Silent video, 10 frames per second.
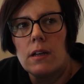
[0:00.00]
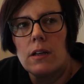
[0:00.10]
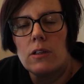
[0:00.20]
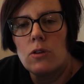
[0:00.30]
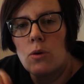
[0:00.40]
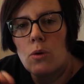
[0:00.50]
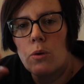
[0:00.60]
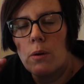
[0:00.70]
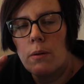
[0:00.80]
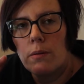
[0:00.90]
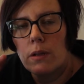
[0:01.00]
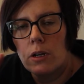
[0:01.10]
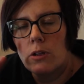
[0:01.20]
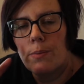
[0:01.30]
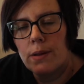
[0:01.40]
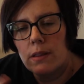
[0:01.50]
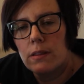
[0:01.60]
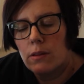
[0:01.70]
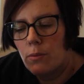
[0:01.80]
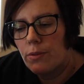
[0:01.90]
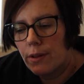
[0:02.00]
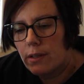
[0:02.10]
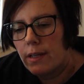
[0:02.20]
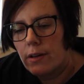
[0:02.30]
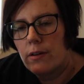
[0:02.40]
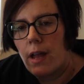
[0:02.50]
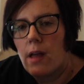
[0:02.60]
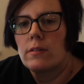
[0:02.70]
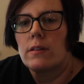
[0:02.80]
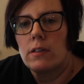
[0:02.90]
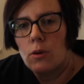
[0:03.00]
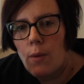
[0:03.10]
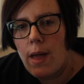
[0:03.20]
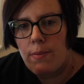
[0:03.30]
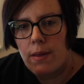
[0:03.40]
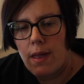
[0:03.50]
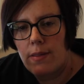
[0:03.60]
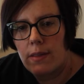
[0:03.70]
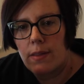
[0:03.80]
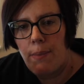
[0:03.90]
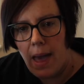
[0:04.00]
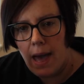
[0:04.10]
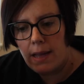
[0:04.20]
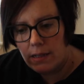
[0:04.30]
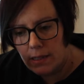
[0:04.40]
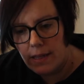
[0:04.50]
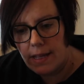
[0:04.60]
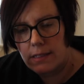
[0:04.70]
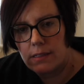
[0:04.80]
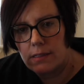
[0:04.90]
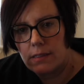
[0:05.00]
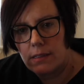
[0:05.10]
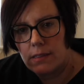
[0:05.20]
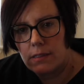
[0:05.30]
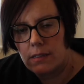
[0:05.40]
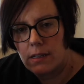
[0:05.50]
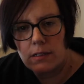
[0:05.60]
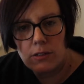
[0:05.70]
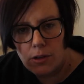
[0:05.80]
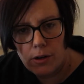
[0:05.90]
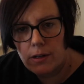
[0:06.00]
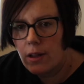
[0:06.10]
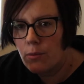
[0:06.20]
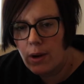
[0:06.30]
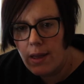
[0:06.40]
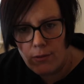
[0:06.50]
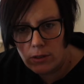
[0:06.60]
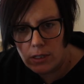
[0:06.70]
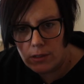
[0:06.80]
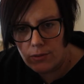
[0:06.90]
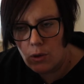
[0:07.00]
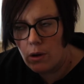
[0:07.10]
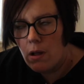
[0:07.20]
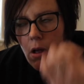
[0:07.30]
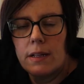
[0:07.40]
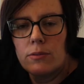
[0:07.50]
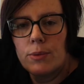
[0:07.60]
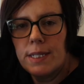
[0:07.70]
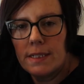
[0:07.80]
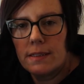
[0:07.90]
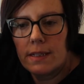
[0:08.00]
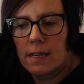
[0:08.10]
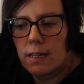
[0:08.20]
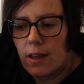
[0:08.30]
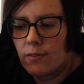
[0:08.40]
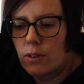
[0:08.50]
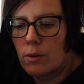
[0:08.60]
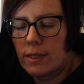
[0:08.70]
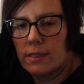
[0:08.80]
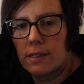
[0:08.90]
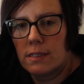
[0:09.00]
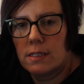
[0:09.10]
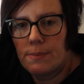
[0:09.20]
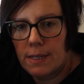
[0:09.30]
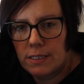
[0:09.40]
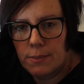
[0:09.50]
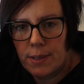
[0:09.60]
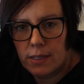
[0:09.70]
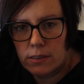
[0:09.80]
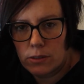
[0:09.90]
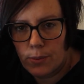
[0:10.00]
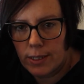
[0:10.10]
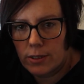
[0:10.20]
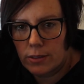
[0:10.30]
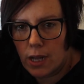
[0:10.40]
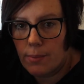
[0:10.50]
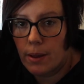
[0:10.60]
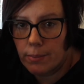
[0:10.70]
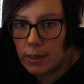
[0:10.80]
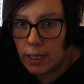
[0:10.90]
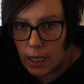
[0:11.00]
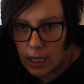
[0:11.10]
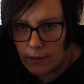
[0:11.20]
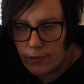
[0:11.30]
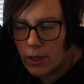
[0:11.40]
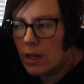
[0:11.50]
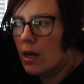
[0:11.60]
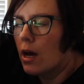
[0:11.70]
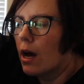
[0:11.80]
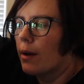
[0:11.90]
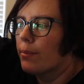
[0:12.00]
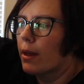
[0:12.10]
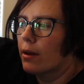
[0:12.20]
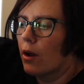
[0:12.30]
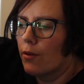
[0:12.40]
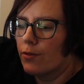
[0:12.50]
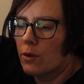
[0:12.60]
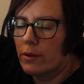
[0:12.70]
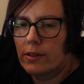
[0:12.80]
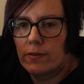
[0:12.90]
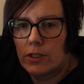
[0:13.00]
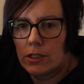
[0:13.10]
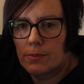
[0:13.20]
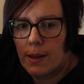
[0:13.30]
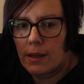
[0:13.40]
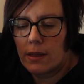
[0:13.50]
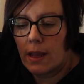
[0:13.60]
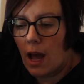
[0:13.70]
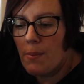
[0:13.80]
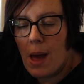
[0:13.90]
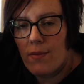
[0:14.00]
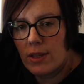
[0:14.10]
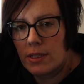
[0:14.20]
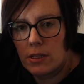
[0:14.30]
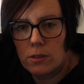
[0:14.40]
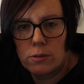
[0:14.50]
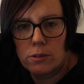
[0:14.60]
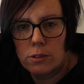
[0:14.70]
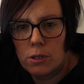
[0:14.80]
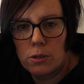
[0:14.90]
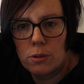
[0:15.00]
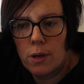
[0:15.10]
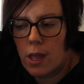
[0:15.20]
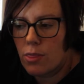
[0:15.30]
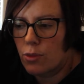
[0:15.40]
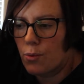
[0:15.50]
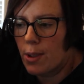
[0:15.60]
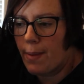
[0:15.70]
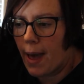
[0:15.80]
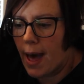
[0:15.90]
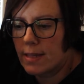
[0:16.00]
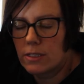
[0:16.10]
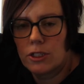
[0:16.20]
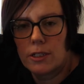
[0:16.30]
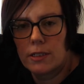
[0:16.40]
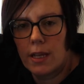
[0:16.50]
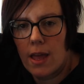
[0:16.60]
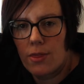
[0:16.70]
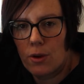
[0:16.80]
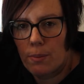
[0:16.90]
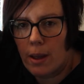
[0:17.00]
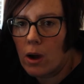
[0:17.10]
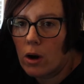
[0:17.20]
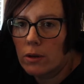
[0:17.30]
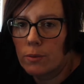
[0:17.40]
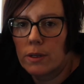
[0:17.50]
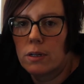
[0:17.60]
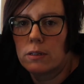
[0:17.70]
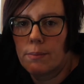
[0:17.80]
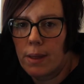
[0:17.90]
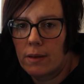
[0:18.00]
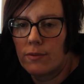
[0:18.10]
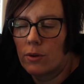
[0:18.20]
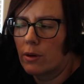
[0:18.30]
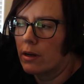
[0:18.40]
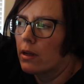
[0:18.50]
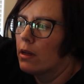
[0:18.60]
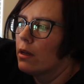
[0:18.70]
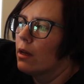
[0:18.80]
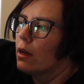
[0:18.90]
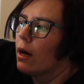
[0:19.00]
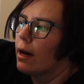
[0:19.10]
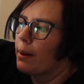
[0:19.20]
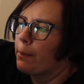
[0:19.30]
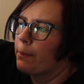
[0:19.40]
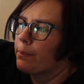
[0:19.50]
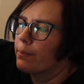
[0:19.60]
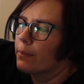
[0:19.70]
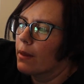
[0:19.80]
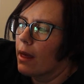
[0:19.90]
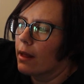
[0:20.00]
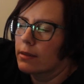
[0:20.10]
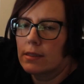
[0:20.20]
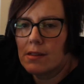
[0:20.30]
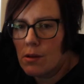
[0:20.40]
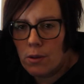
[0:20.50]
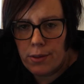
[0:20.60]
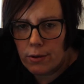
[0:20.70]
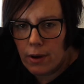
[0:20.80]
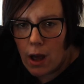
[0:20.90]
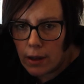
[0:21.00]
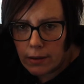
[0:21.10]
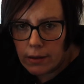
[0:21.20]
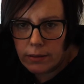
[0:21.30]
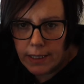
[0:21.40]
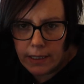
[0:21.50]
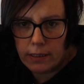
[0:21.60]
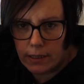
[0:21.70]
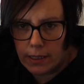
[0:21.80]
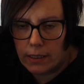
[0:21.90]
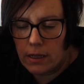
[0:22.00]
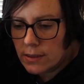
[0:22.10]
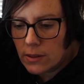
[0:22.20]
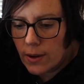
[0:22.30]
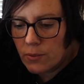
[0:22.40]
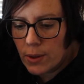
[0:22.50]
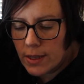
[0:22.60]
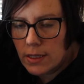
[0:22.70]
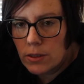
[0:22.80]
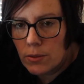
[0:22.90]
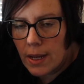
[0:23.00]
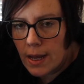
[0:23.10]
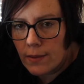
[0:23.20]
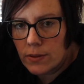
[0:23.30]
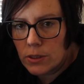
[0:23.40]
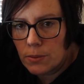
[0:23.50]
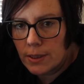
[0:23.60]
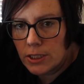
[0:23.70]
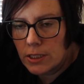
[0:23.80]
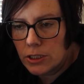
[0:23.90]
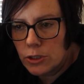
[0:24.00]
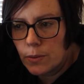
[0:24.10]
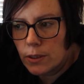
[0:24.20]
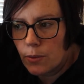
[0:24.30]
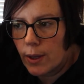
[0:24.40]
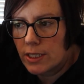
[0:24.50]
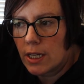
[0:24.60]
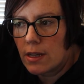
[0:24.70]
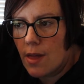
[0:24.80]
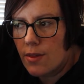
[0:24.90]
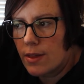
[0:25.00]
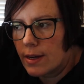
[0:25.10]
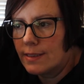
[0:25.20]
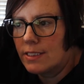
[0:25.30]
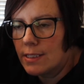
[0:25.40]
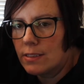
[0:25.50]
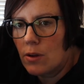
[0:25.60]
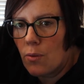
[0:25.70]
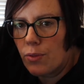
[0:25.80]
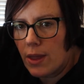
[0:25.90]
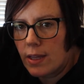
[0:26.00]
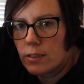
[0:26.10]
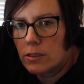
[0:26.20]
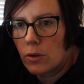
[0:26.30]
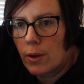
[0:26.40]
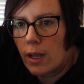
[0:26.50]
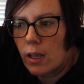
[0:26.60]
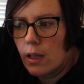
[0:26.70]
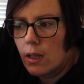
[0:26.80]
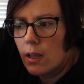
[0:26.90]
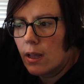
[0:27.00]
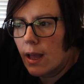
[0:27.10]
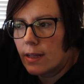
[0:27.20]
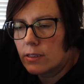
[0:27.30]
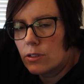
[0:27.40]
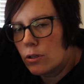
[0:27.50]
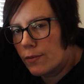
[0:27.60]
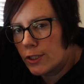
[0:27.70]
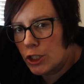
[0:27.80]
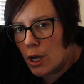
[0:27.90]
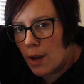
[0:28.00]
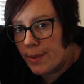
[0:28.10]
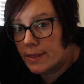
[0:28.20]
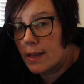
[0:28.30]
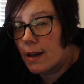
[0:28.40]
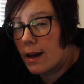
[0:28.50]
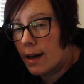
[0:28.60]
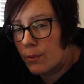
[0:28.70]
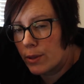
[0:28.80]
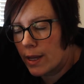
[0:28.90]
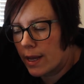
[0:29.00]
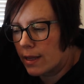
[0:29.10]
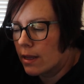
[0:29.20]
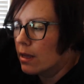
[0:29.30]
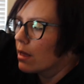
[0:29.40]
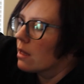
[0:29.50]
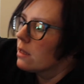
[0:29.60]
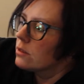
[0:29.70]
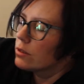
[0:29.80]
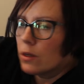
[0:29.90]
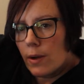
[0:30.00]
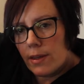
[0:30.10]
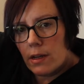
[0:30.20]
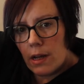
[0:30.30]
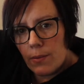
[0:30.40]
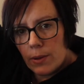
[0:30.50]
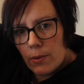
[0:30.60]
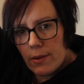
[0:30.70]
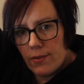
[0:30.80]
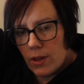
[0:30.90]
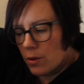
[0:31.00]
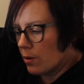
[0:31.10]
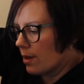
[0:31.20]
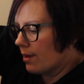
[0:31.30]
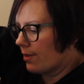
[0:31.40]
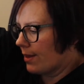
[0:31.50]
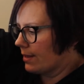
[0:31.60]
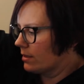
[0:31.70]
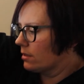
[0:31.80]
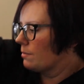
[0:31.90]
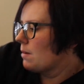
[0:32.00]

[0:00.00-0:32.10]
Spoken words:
you put the cleaner down and then you wipe and then the pad collects the dirt and whatever's on the floor. Recently I have noticed, especially because it's winter time I believe, that our floors have just been, like, I'm having to use 2 and 3 pads just to get through my hardwood on the main floor. And still they're not clean. know, I really don't have too much issue with the Wet Jet other than I just don't think it's doing as good of a job as I would like. So I thought I would review this